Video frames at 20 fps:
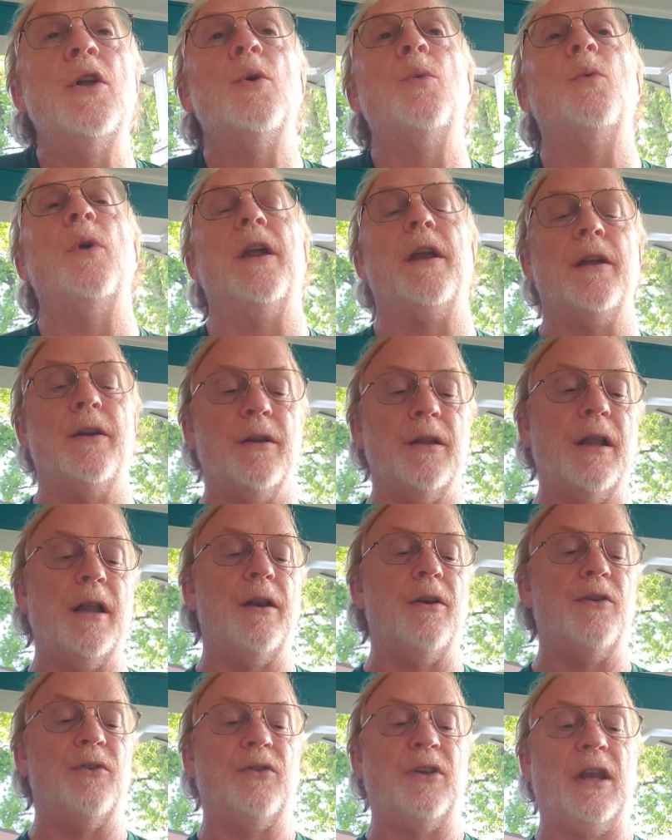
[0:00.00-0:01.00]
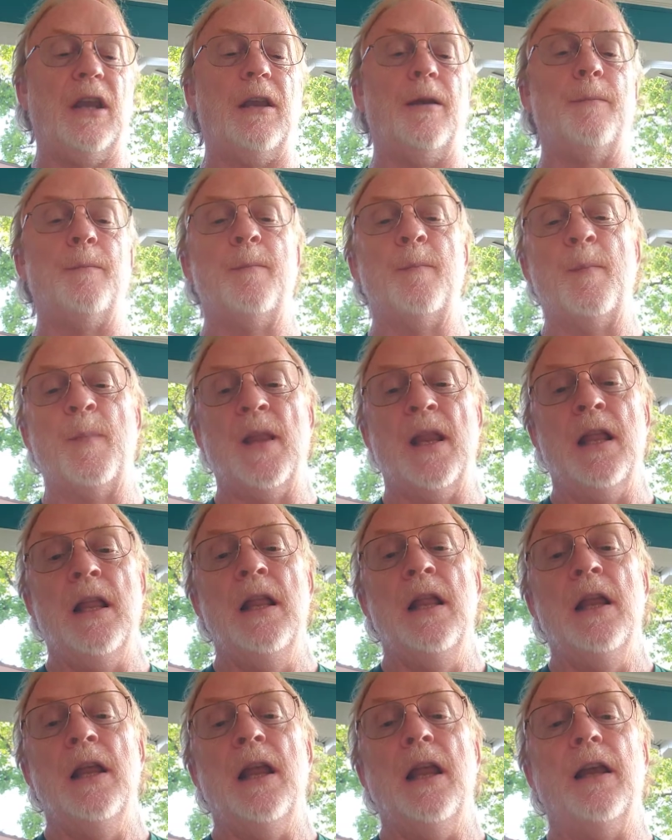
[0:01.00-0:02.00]
Regulators can
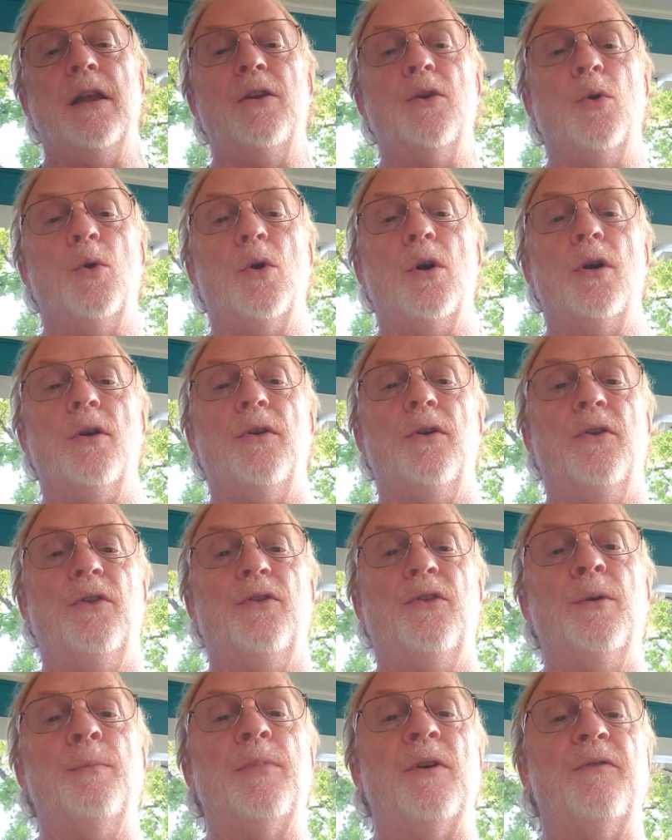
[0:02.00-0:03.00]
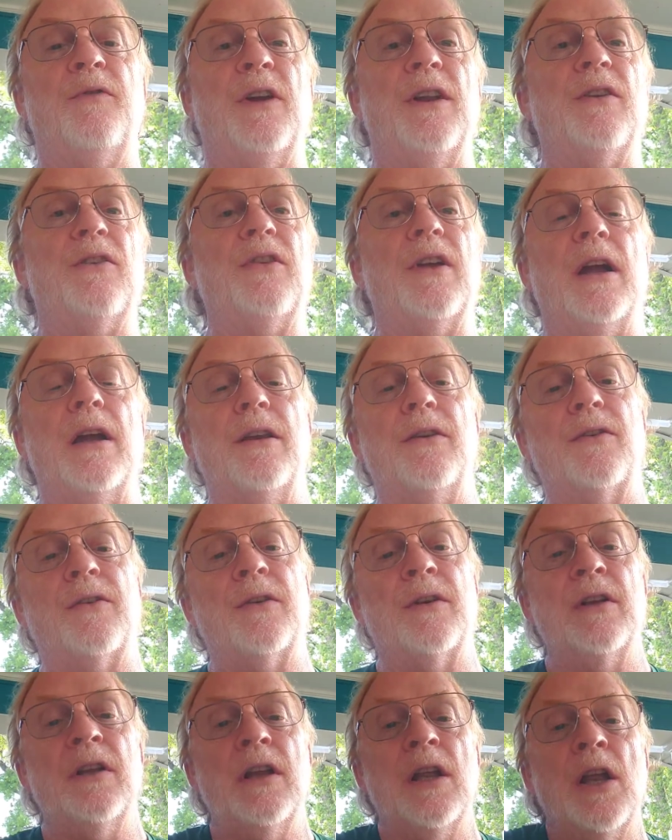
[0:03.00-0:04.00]
ignore Superfund
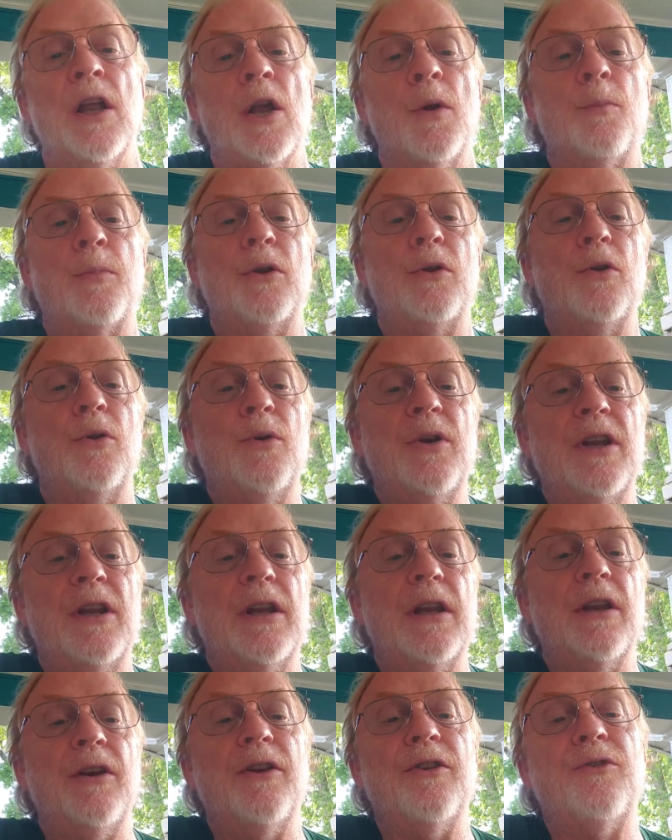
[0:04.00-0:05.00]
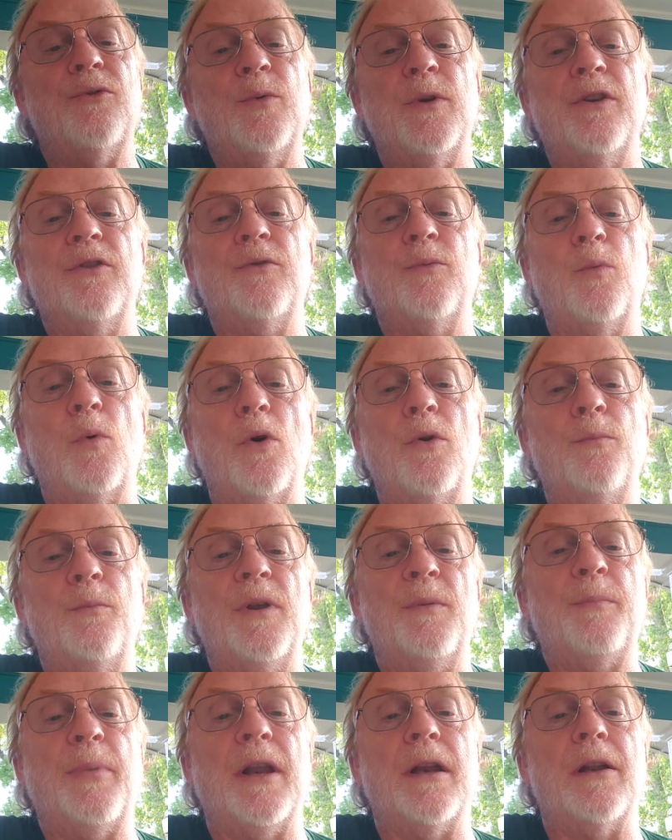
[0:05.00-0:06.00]
sites polluting industries won't
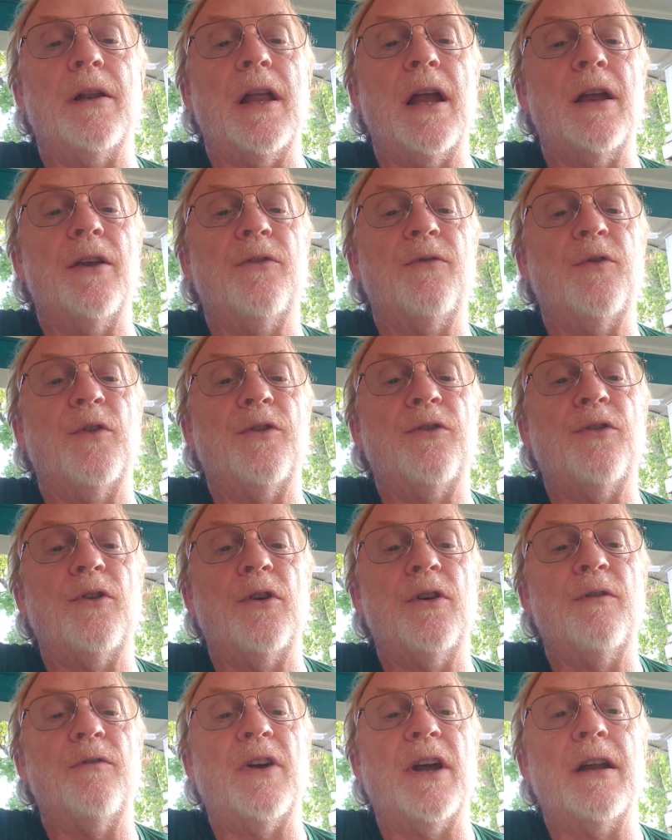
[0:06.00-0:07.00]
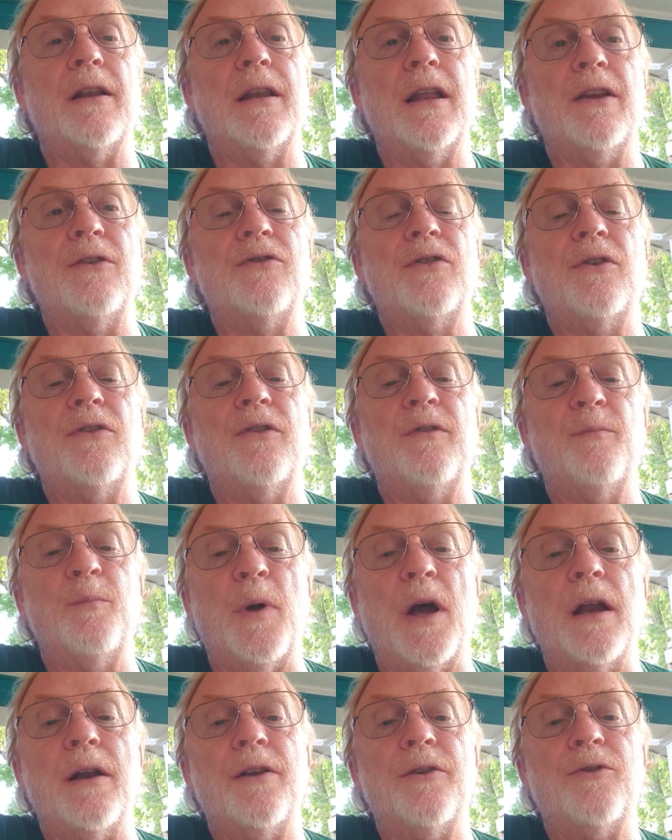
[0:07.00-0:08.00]
be penalized for certain violations of
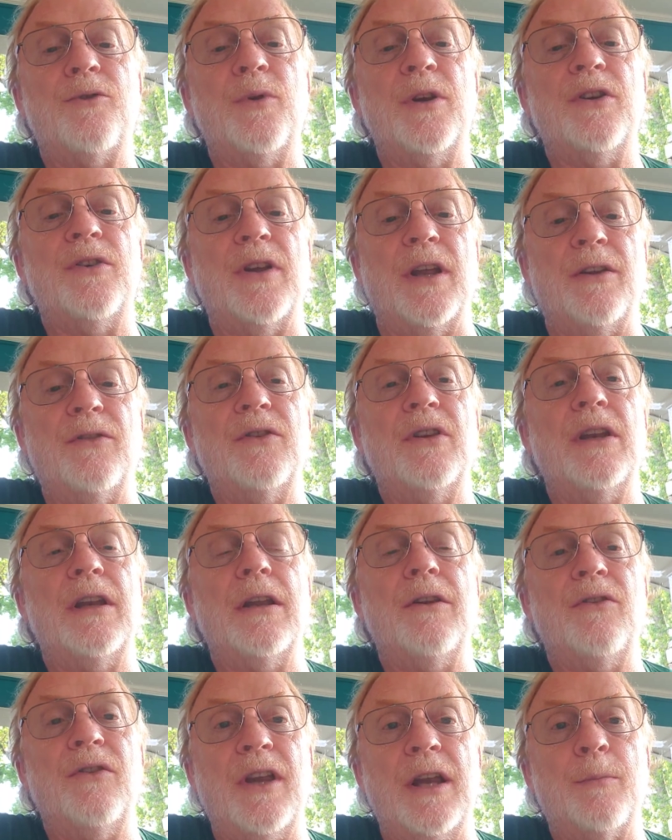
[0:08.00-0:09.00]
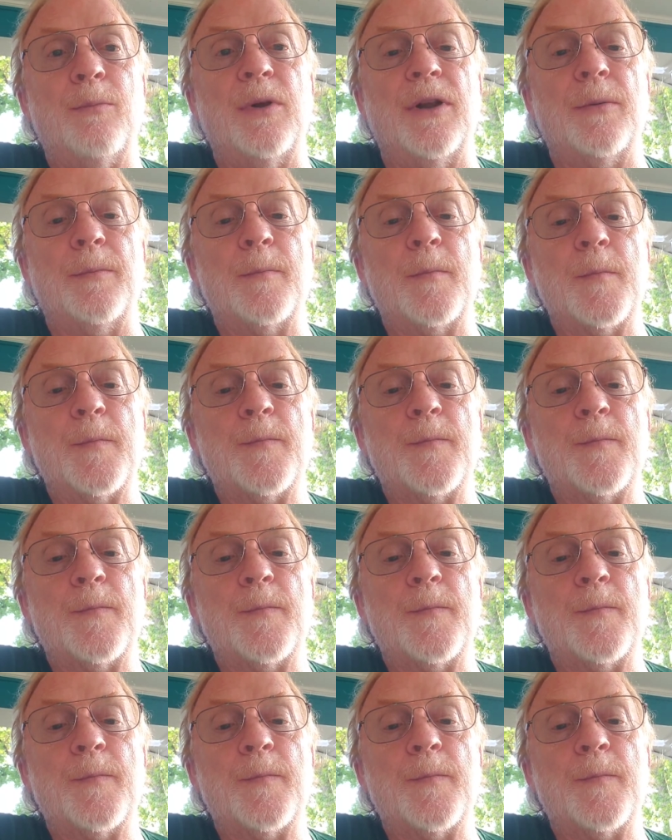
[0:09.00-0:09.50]
monitoring, testing, and sampling.